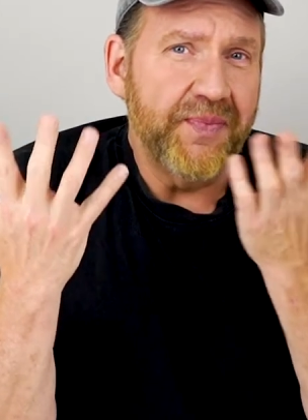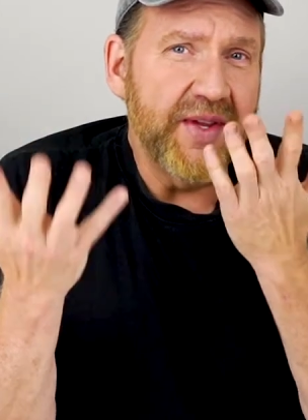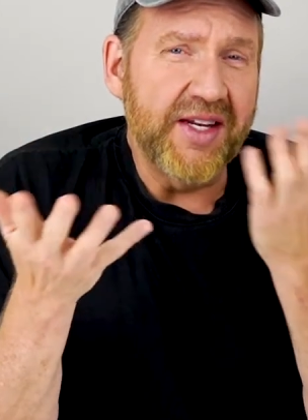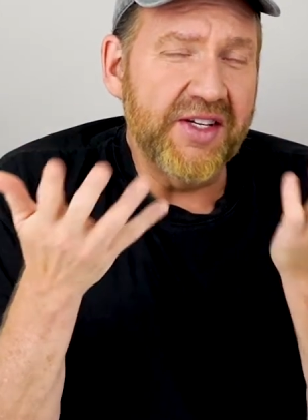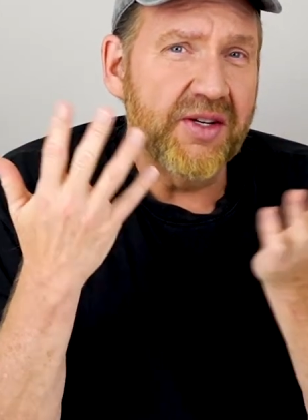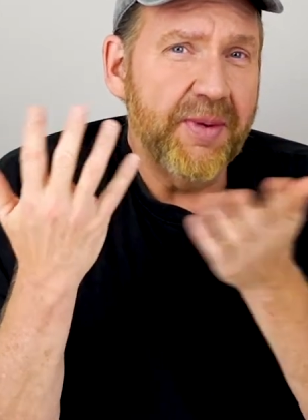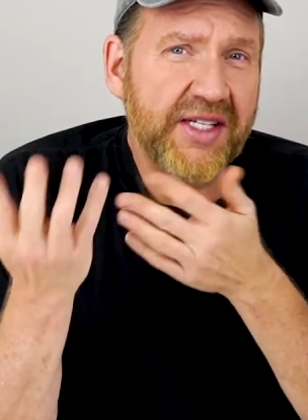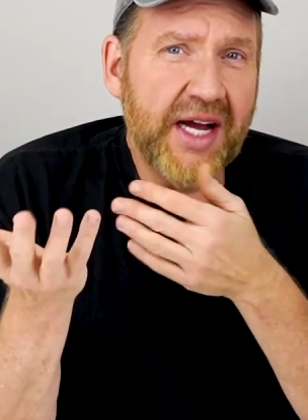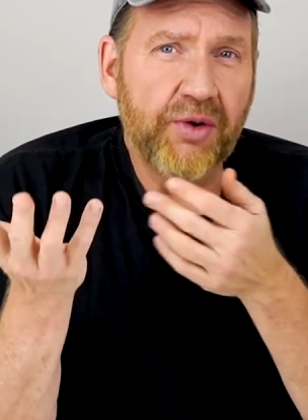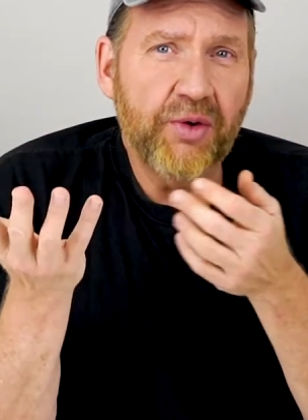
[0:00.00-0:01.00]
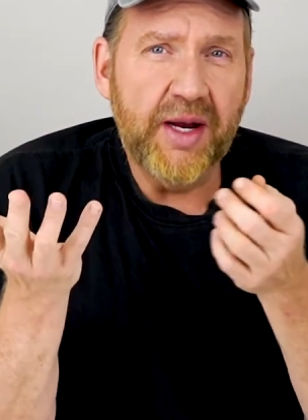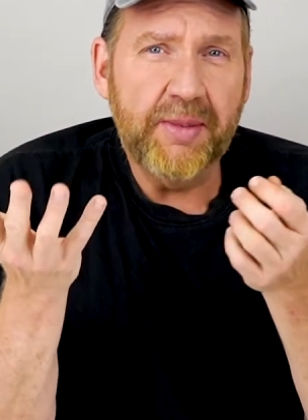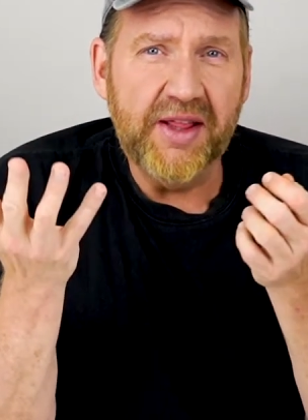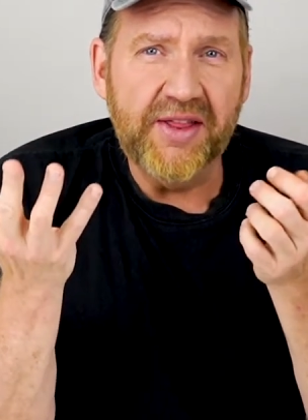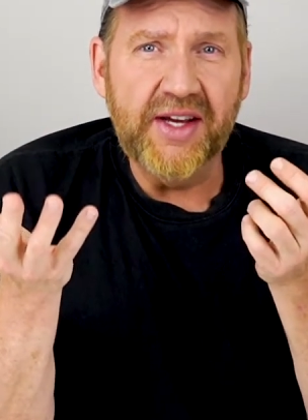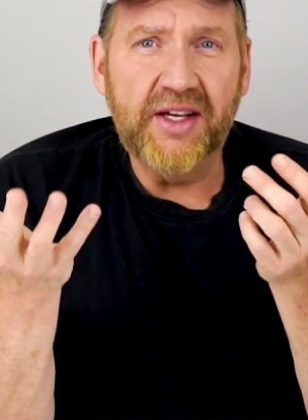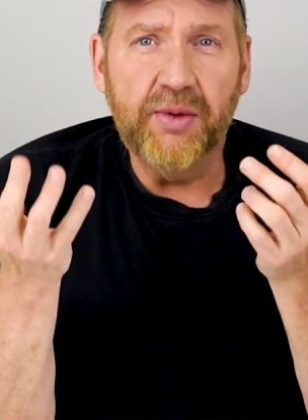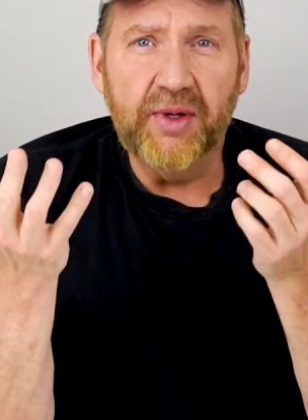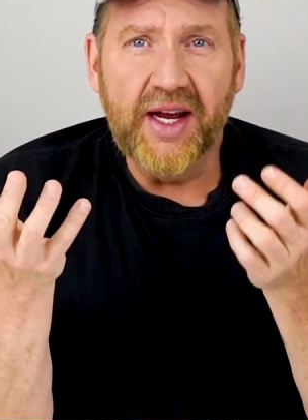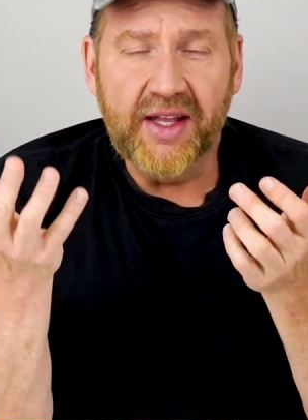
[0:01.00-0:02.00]
It just depends how creamy and thick you
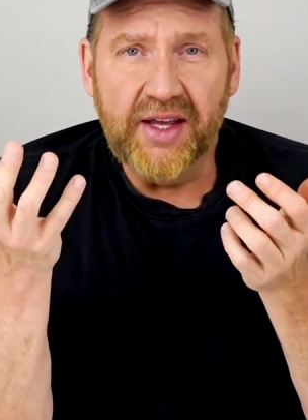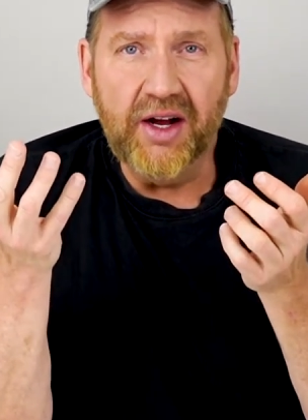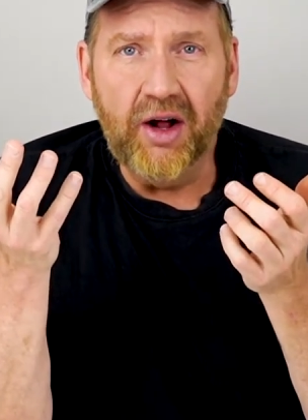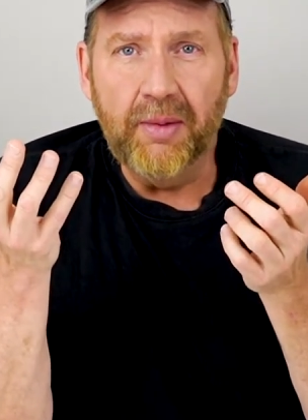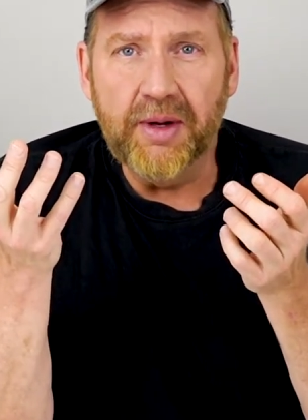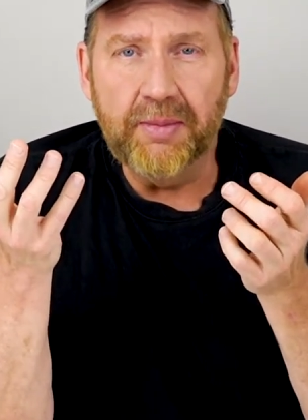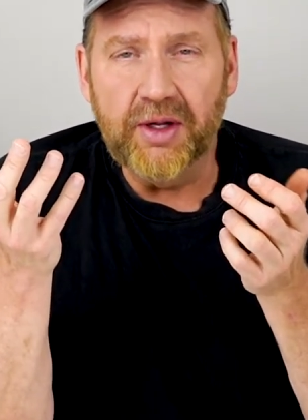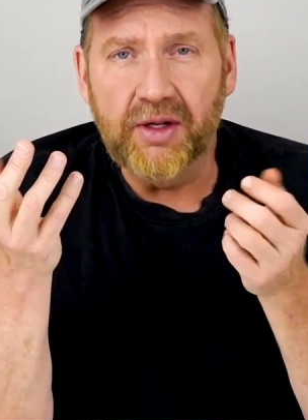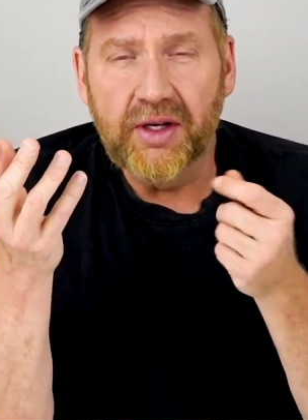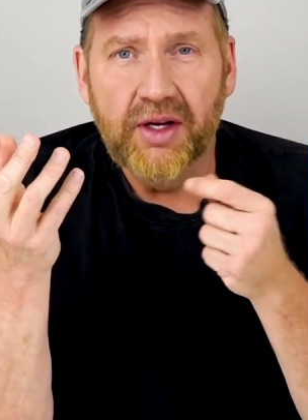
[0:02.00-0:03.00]
like the almond milk.